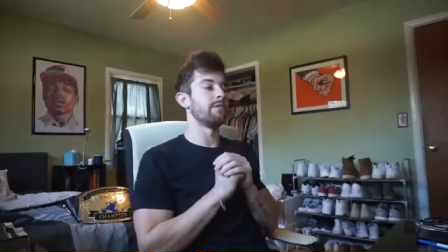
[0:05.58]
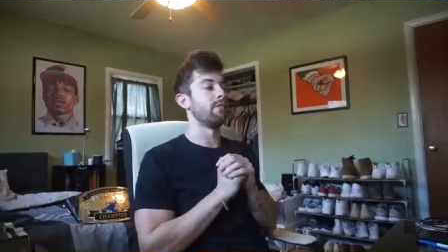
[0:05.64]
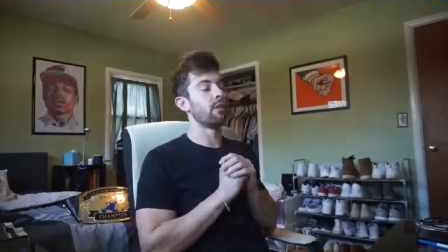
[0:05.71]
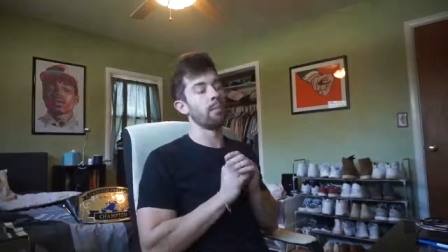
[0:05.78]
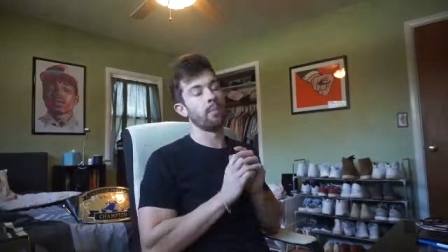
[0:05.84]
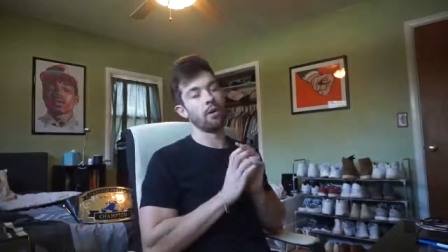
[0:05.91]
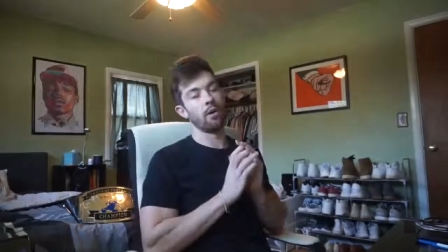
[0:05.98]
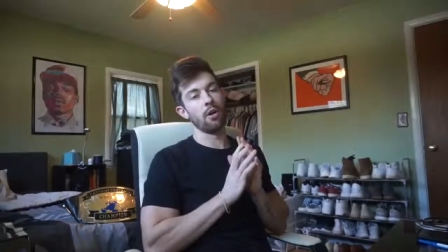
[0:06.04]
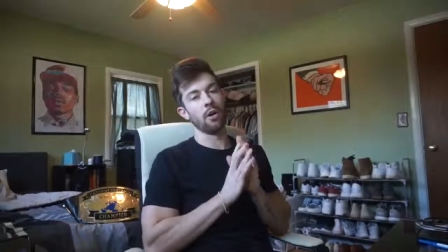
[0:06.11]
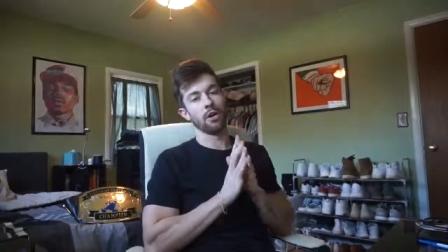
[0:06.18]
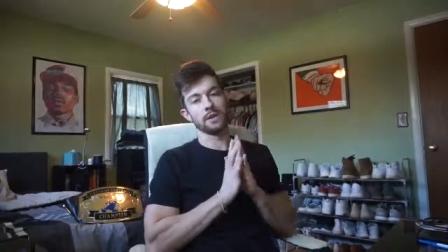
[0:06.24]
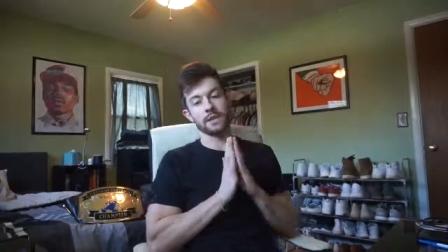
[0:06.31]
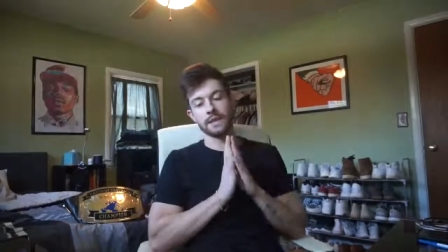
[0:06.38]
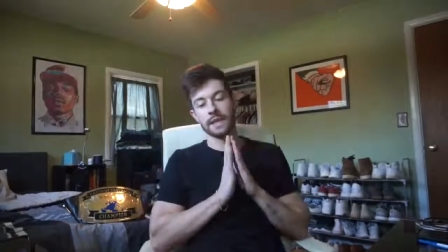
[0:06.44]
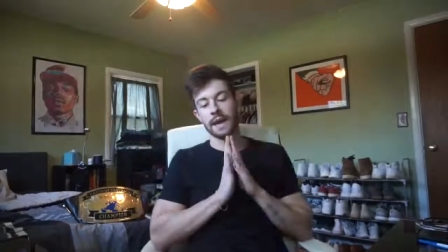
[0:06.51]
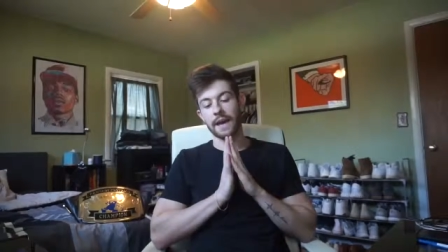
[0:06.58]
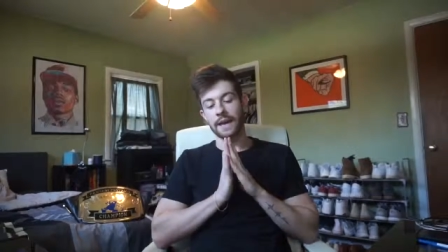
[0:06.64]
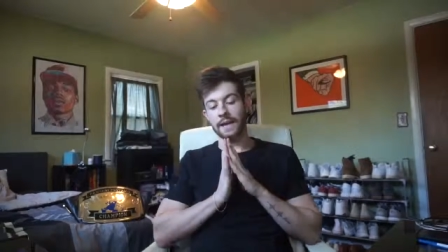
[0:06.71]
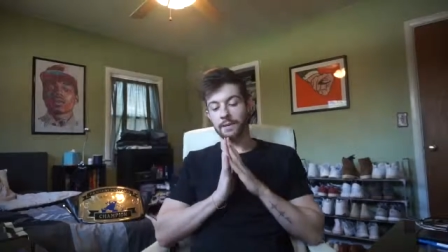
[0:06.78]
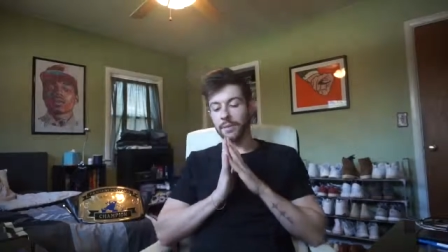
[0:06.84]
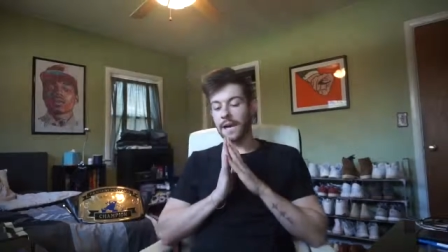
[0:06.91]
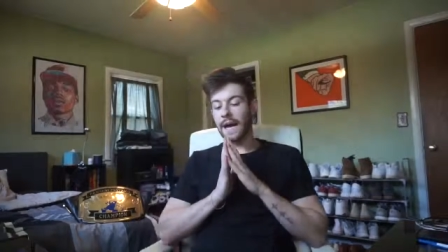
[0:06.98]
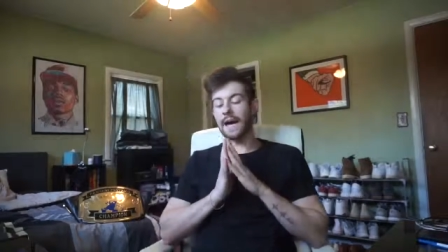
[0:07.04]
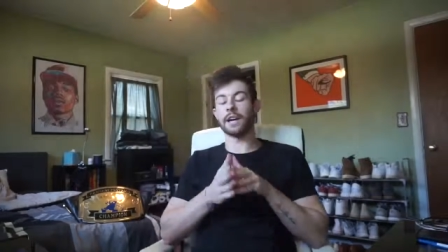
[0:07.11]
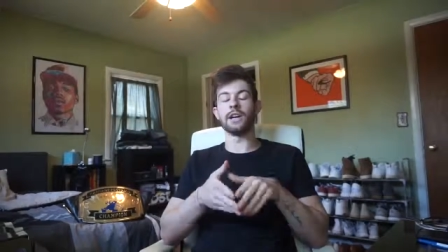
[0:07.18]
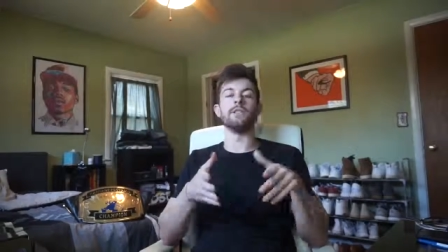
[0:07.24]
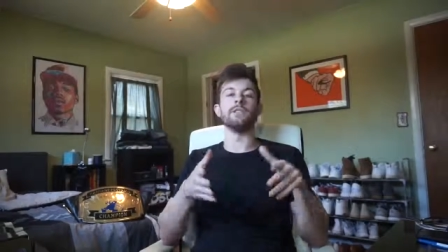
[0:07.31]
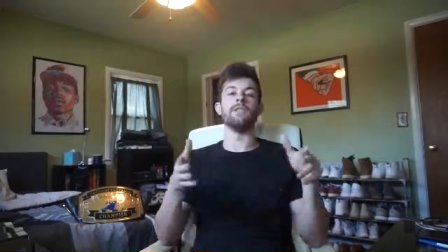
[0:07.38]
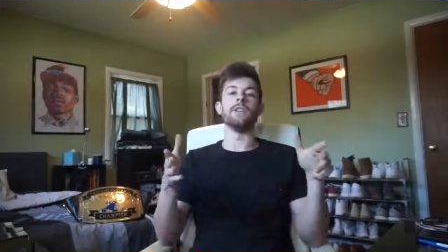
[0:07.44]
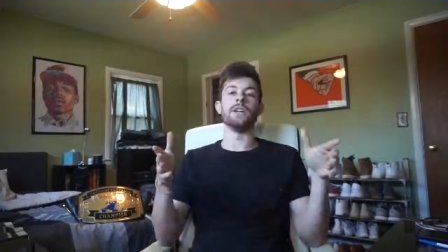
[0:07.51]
Football. Today we got a good